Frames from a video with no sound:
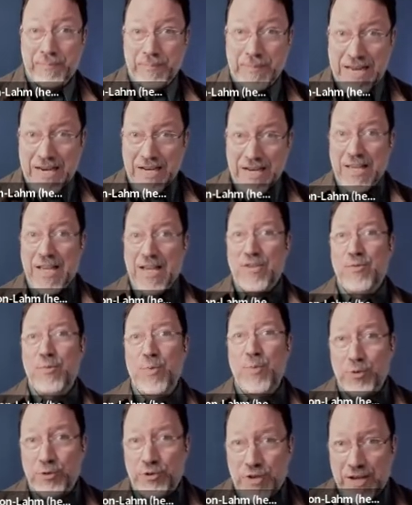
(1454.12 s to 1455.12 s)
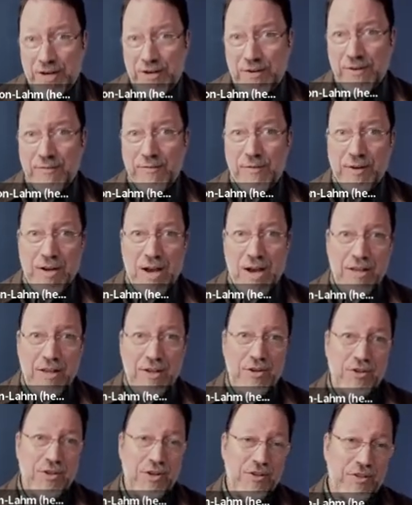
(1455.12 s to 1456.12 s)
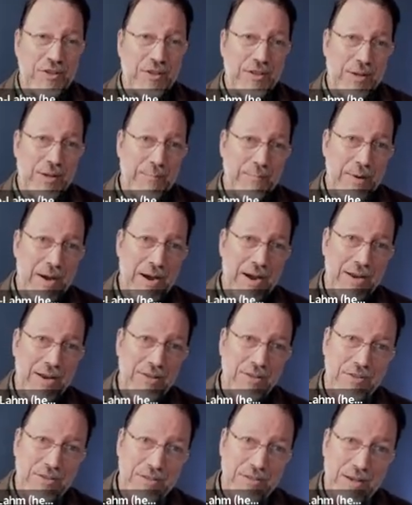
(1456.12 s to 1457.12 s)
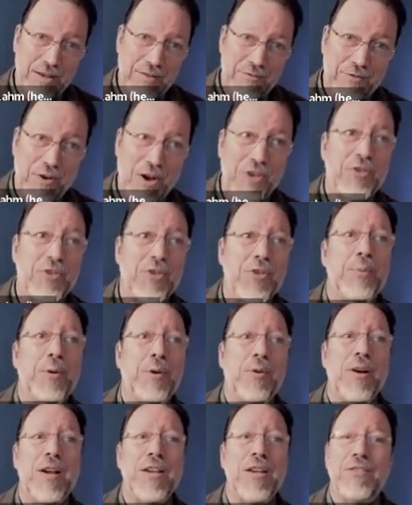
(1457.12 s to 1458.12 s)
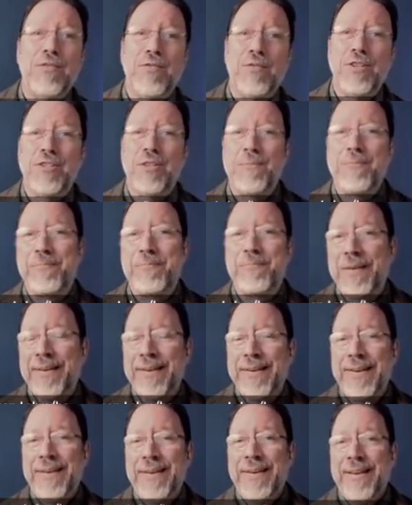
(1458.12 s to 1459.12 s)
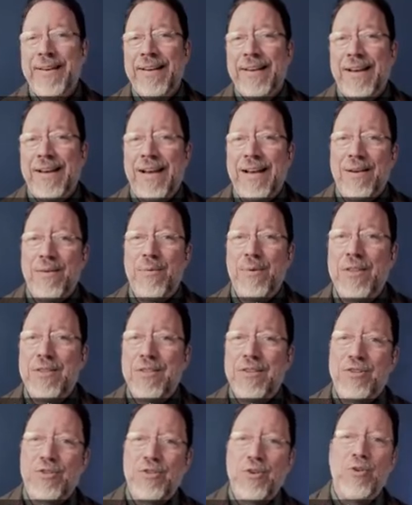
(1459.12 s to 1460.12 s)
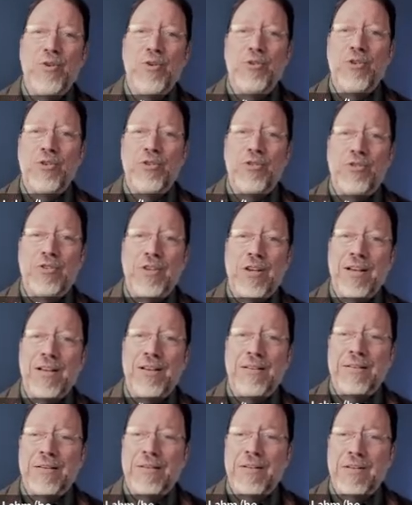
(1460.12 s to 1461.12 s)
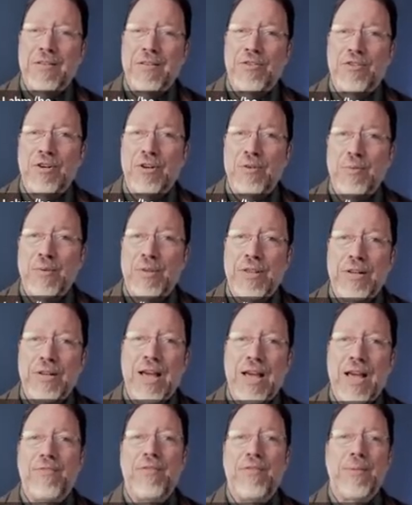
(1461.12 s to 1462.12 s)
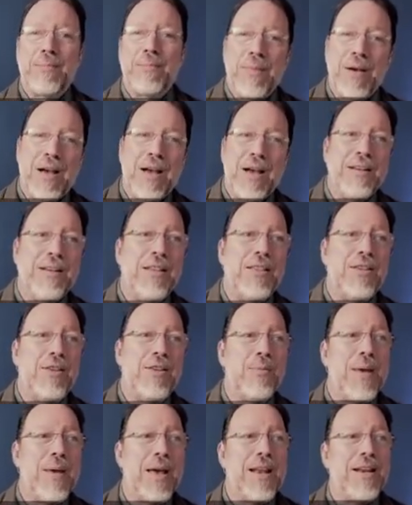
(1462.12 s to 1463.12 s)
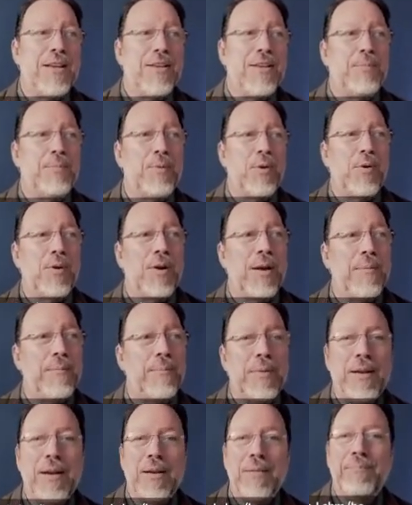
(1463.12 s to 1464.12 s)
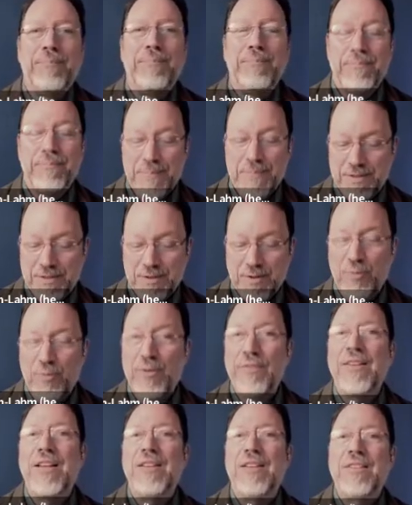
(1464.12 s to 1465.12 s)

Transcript: intellectual center of the college, since it combines Foster's progressivism with Schultz's concern with the life of the mind and the humanities program, but I've been told that that's